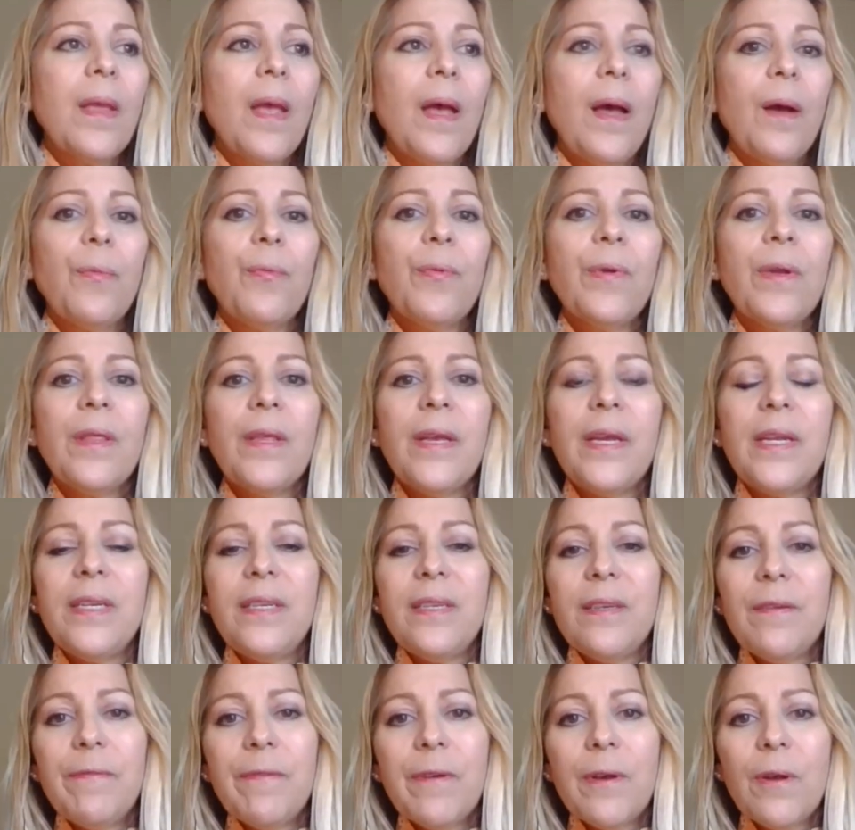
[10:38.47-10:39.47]
a really
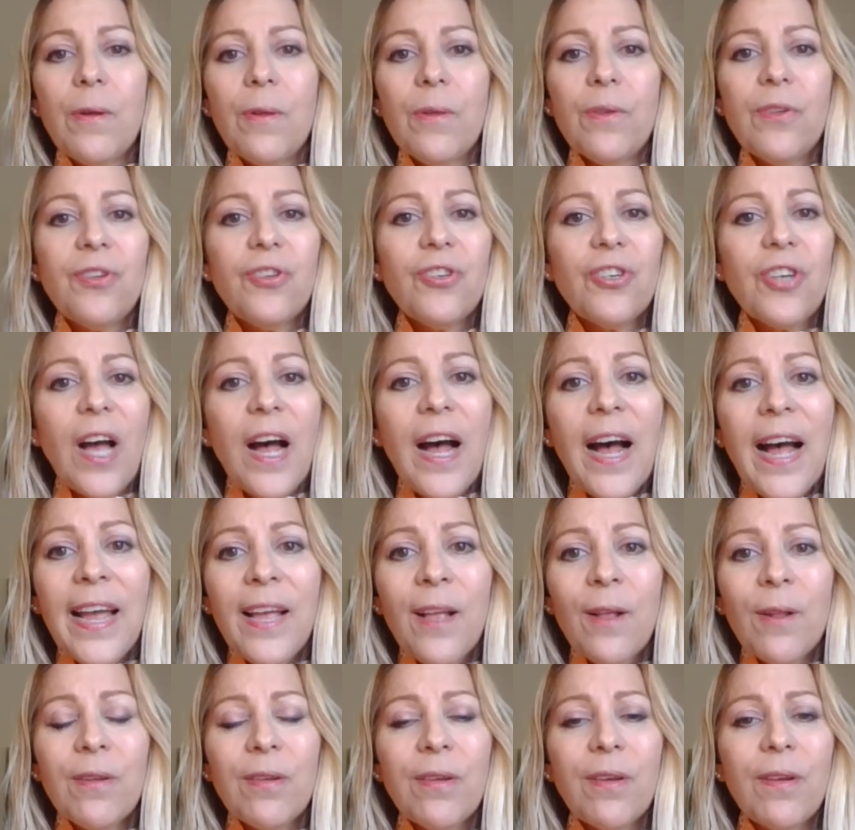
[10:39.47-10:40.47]
difficult
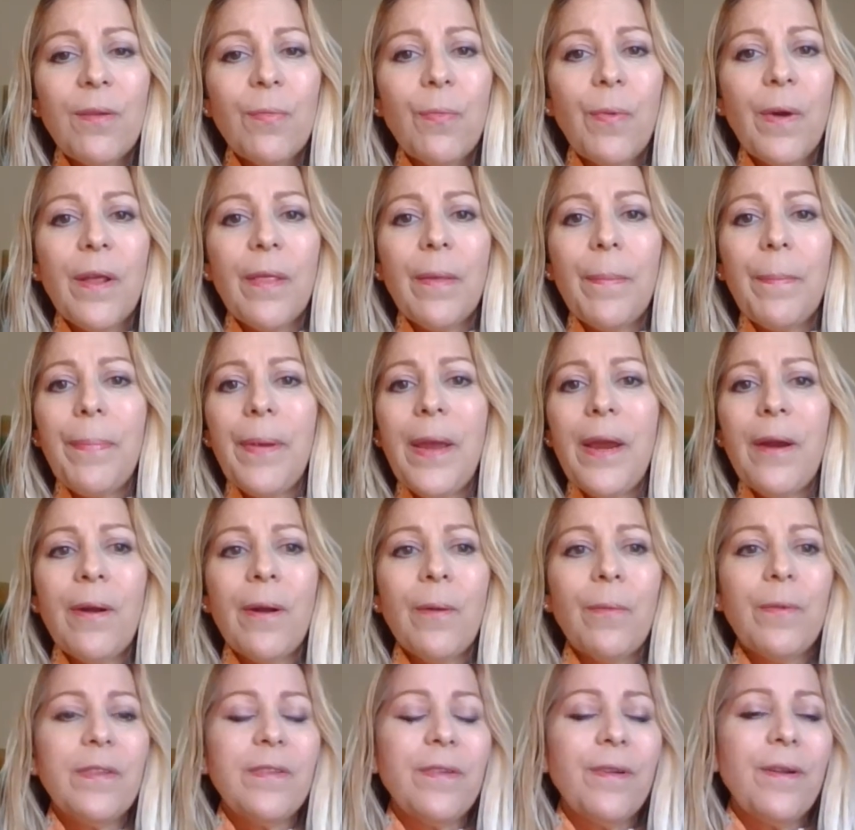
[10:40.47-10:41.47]
childhood where the
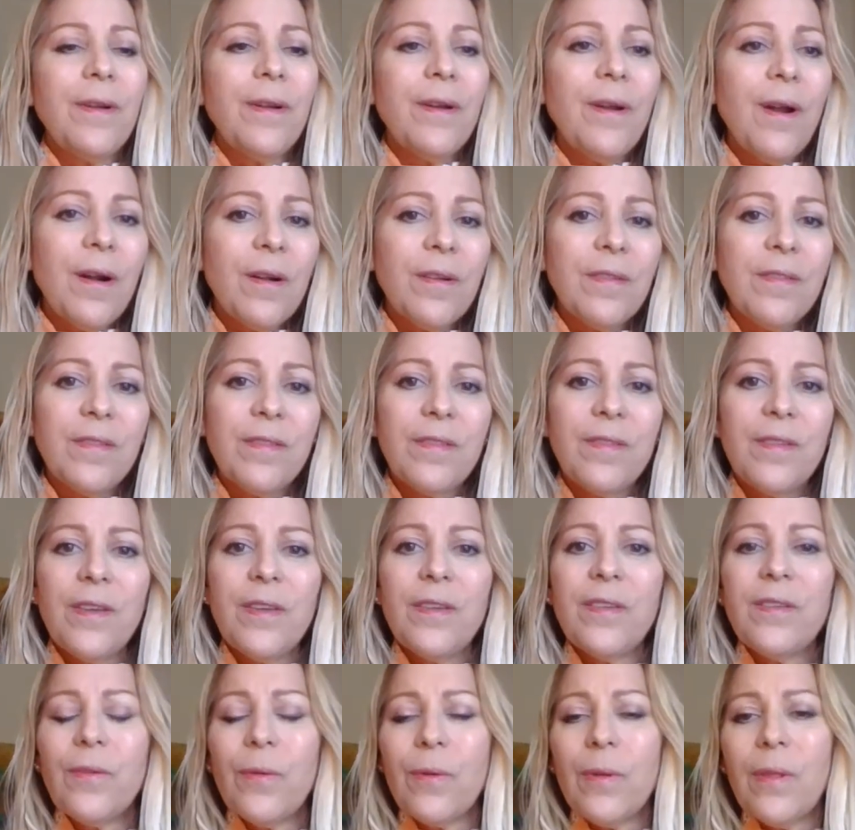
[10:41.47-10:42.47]
parent was a
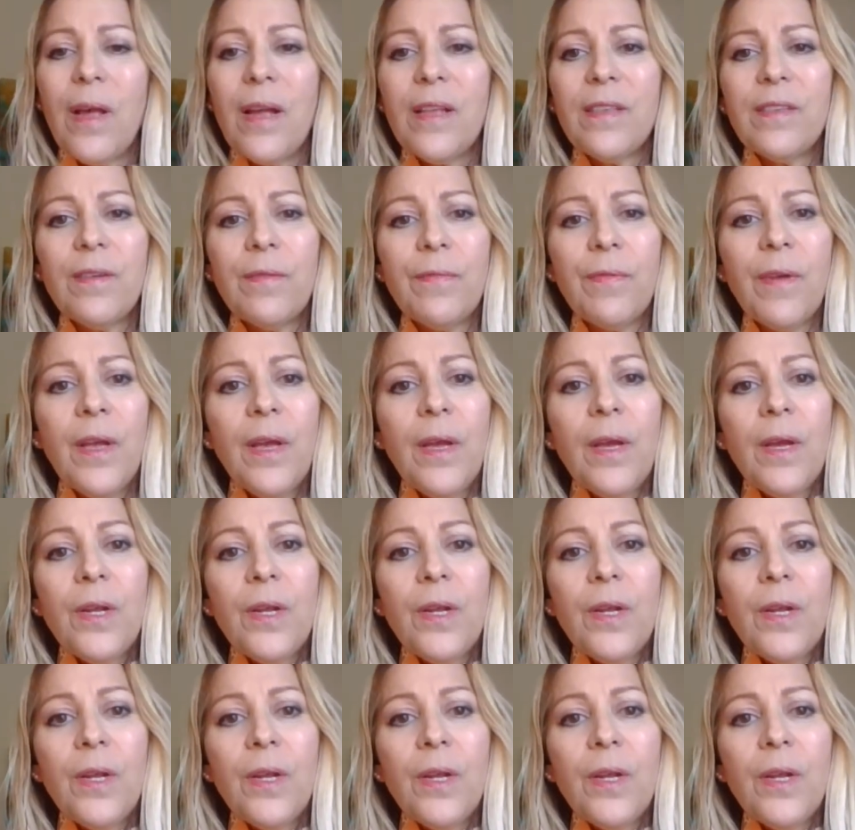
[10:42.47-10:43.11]
narcissist, or lots of